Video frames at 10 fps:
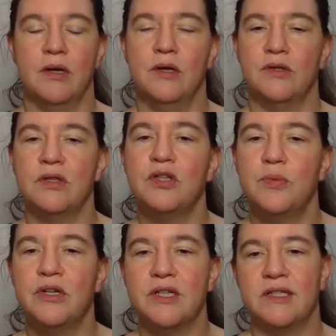So this
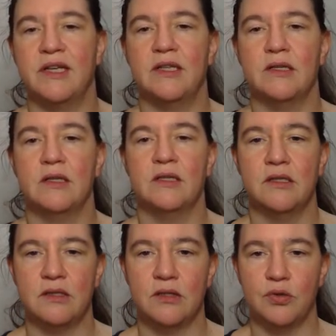one just has
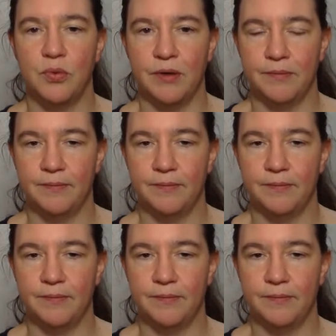distance 1.